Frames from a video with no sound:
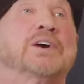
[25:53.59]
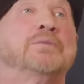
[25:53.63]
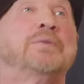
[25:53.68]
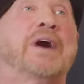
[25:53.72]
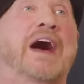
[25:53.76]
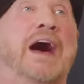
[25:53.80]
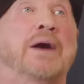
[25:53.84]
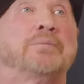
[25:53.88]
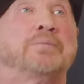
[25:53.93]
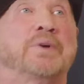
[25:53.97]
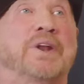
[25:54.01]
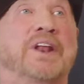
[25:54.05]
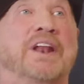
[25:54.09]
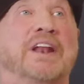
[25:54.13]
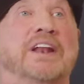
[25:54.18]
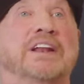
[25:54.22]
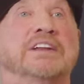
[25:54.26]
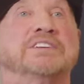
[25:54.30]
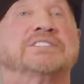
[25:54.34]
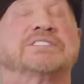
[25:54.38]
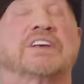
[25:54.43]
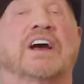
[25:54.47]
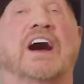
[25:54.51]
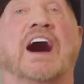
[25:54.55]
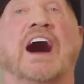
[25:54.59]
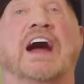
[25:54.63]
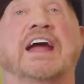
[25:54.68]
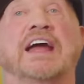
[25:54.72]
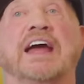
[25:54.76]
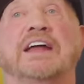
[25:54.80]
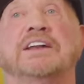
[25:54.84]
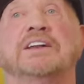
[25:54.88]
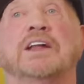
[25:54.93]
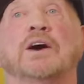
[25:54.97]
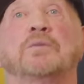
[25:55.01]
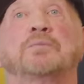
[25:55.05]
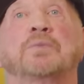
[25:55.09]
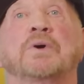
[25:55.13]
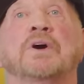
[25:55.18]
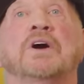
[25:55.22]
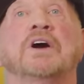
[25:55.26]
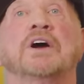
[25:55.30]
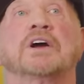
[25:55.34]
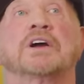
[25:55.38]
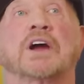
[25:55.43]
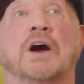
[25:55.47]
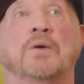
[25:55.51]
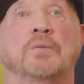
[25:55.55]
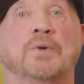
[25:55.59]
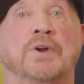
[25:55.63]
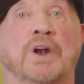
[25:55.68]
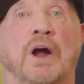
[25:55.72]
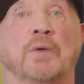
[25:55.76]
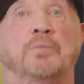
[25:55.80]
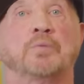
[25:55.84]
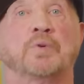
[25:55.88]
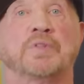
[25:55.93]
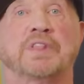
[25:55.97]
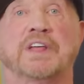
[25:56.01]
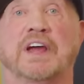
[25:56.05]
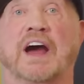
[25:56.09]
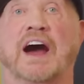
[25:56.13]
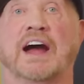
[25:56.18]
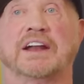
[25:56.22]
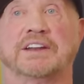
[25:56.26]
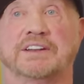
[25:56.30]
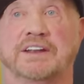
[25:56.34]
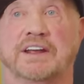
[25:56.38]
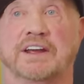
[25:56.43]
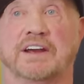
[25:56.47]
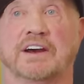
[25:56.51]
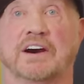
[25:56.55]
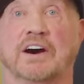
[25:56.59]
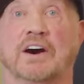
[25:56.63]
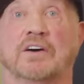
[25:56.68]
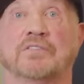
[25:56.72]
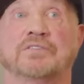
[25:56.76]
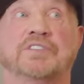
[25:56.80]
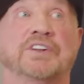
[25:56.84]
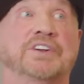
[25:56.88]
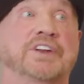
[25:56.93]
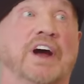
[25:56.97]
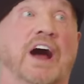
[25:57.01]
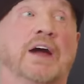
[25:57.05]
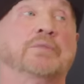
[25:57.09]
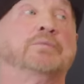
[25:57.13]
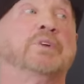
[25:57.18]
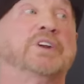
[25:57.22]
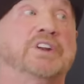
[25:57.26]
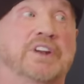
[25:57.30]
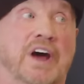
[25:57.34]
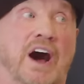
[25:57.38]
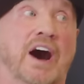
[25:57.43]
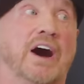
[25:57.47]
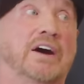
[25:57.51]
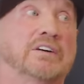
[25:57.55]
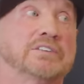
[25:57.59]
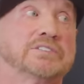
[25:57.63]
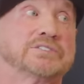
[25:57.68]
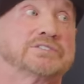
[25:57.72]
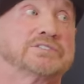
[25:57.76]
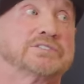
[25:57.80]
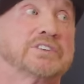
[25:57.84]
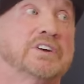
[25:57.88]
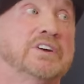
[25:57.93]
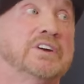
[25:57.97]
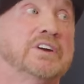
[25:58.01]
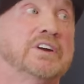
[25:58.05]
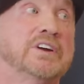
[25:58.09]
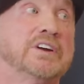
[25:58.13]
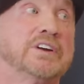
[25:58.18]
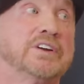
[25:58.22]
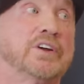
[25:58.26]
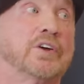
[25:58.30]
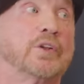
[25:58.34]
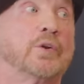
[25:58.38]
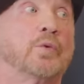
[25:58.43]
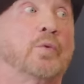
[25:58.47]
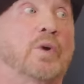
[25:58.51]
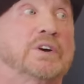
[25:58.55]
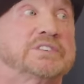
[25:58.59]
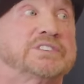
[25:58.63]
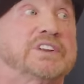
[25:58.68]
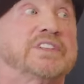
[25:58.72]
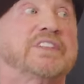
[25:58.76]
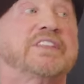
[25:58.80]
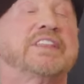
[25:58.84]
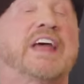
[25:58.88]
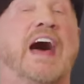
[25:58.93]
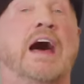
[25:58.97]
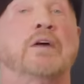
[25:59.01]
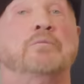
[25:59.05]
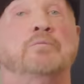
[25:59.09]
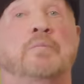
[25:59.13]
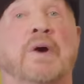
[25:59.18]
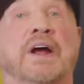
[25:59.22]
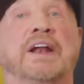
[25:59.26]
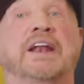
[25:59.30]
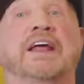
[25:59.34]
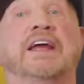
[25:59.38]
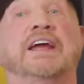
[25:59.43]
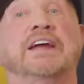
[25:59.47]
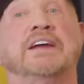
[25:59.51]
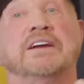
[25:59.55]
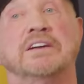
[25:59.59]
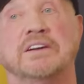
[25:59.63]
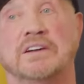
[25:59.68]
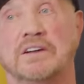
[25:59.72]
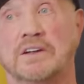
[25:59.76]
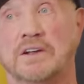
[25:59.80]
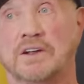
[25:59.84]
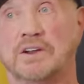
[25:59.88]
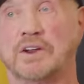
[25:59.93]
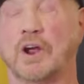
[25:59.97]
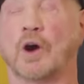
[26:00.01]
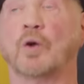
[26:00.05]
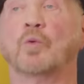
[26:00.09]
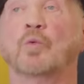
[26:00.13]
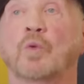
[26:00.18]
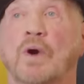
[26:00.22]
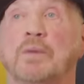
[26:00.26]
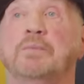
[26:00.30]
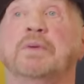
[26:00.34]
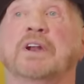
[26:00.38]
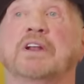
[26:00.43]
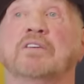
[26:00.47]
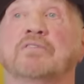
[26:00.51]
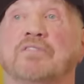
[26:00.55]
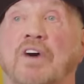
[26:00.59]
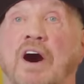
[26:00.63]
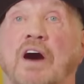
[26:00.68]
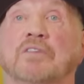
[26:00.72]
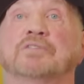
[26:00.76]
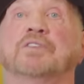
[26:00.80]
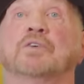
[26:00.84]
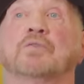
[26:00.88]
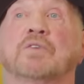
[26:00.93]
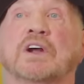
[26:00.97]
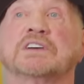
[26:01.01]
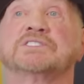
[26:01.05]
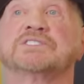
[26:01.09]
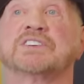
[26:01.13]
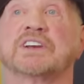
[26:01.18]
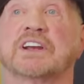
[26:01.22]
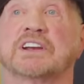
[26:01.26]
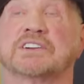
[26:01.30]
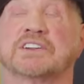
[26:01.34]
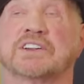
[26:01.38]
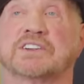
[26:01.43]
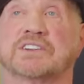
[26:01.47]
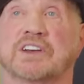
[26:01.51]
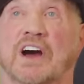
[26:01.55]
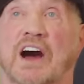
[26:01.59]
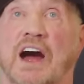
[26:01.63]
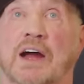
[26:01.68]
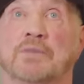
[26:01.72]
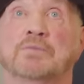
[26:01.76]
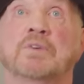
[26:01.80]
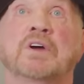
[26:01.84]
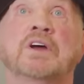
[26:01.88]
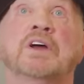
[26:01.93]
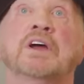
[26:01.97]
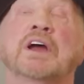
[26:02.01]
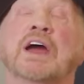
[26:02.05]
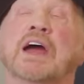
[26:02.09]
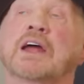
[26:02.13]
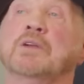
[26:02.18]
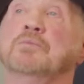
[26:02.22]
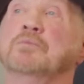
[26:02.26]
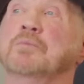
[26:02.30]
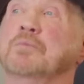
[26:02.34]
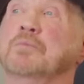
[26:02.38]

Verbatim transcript: up happening is I end up coming up with the idea of the diamond dolls. You know, there wasn't that yeah. many you know, women involved in wrestling at the time. And